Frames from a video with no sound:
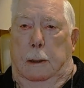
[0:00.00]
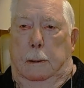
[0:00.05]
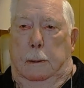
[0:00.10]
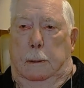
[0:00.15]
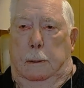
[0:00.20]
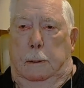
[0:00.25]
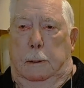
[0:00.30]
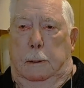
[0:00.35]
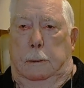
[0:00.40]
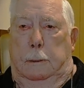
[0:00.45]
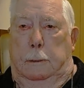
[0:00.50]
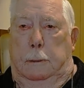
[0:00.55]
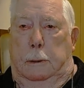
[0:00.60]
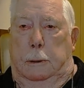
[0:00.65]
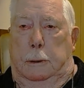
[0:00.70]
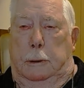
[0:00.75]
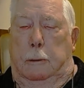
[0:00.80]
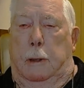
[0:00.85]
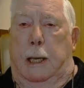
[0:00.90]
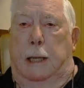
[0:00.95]
The
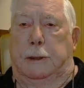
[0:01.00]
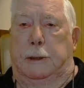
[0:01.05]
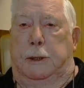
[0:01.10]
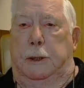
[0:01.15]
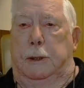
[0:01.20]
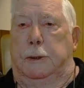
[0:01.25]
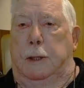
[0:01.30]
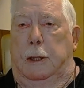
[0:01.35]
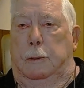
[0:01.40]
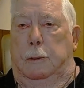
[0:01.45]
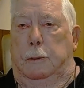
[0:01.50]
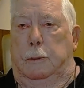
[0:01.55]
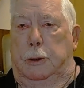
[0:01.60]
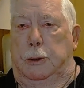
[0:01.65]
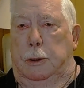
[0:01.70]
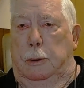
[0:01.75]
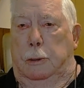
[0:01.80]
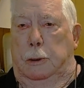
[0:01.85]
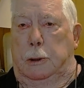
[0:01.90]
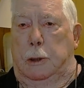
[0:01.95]
grasses that were
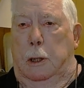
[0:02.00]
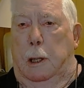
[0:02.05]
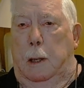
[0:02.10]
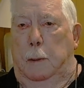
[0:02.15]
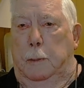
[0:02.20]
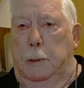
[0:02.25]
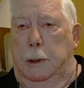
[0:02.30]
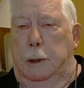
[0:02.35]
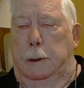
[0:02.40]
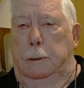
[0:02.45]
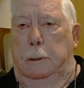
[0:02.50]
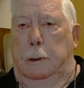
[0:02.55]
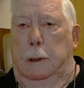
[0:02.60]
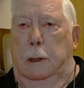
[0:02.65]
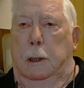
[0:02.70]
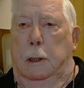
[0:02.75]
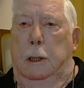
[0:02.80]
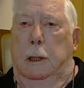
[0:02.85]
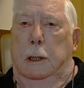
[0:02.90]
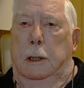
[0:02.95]
so common
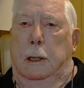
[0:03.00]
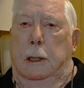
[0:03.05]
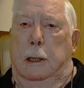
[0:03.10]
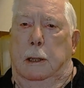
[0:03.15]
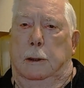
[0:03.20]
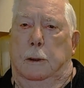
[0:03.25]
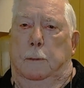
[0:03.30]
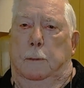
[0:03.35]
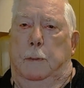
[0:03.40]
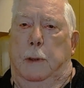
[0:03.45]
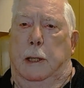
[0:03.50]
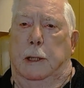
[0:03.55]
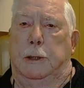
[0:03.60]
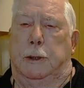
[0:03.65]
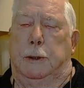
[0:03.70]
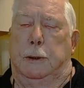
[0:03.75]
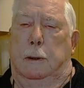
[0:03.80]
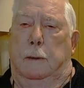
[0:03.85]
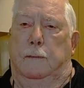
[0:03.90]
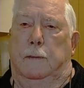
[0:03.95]
in the
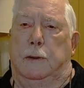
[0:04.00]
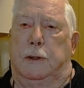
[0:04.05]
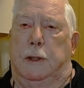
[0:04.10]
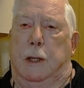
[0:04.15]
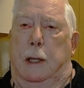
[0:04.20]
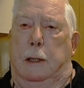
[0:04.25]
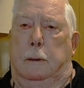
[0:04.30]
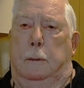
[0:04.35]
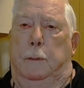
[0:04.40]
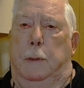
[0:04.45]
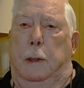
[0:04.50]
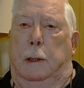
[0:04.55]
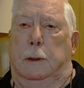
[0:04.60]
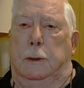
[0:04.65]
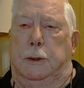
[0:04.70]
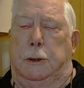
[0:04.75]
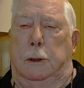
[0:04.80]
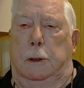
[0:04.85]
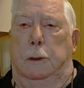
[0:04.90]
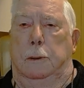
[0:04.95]
basin of the Sanibel
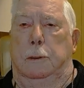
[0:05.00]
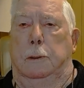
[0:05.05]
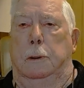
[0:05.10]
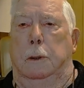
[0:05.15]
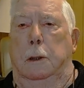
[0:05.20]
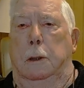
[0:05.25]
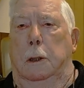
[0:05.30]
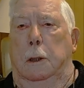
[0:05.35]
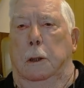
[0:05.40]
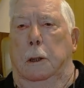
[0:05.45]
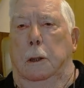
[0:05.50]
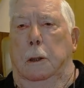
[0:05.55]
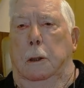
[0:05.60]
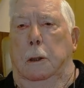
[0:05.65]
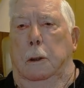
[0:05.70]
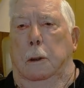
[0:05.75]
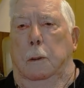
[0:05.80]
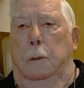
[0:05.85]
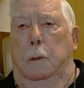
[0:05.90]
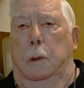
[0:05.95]
Slough
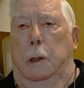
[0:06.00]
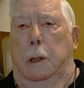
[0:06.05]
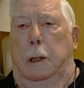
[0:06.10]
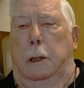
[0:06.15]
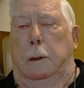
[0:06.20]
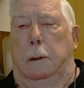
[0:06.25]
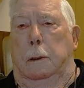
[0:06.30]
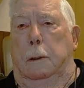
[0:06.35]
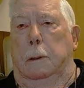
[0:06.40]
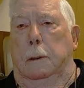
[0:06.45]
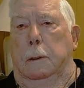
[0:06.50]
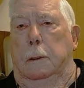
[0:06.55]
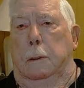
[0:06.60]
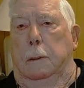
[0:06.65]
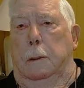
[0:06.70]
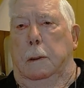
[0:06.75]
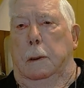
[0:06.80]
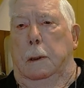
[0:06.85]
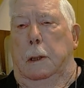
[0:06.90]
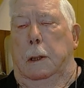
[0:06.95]
were
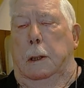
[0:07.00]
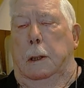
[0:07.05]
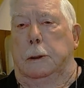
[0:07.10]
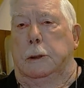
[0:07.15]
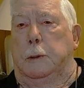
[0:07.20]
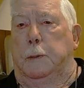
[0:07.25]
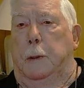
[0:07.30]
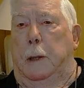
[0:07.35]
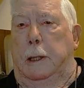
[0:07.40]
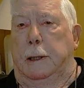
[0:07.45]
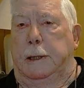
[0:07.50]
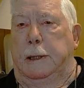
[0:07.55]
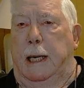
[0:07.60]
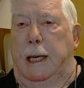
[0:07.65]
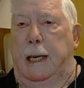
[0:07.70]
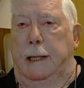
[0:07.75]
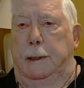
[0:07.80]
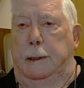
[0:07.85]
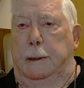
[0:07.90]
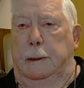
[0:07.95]

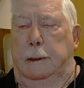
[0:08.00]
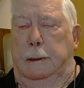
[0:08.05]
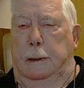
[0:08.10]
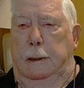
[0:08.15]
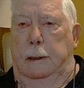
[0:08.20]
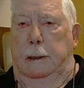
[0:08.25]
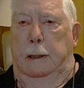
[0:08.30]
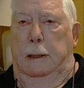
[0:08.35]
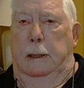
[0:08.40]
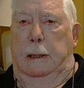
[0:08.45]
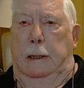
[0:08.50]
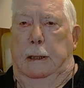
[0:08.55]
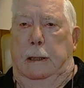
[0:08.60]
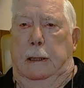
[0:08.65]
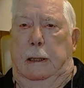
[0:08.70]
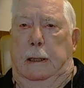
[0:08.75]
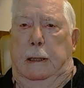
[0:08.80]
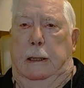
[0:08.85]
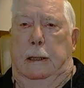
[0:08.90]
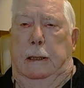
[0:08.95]
spartina,
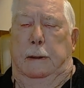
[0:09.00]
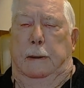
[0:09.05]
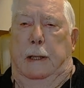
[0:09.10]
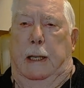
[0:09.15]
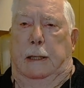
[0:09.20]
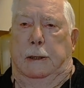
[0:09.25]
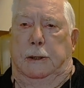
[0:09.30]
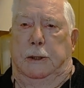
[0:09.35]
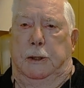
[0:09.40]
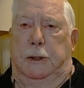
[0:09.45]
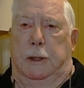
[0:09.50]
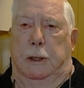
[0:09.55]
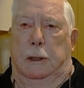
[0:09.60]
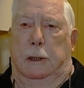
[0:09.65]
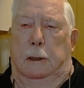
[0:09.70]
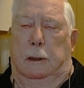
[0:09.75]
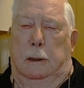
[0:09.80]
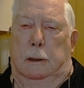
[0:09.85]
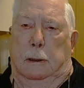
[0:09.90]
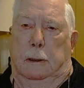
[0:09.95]
and that's
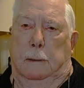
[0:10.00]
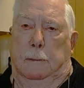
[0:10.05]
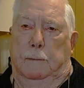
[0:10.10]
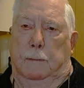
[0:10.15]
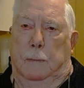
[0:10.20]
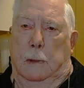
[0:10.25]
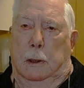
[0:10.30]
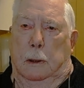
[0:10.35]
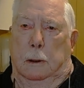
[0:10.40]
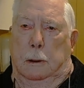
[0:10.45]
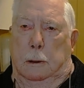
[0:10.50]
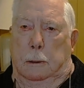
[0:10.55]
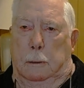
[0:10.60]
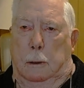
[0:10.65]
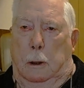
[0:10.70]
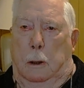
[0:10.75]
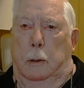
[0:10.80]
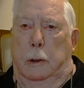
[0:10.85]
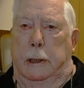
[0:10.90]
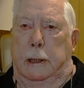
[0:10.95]
still
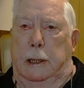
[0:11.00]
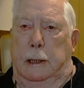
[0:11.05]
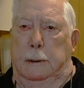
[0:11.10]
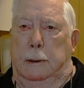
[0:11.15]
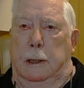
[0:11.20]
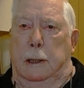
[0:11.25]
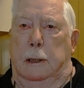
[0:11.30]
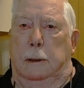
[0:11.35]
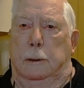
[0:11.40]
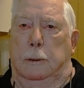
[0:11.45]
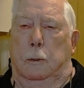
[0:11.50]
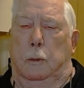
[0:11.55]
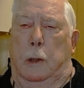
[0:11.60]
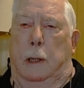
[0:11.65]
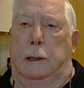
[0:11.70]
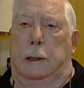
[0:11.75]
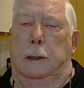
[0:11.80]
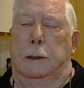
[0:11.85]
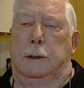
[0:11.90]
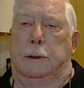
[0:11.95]
growing in the
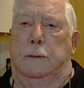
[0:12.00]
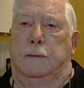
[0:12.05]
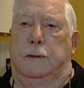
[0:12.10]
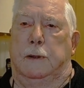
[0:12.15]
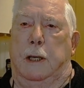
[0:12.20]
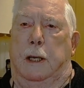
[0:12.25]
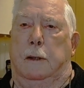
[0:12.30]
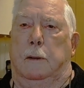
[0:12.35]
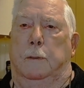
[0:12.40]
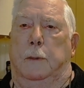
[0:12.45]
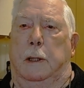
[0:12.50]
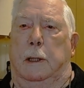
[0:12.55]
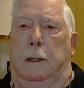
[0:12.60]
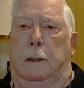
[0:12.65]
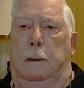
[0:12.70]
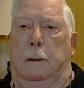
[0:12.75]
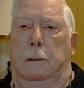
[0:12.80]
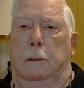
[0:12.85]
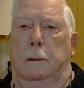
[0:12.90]
wetlands of Sanibel,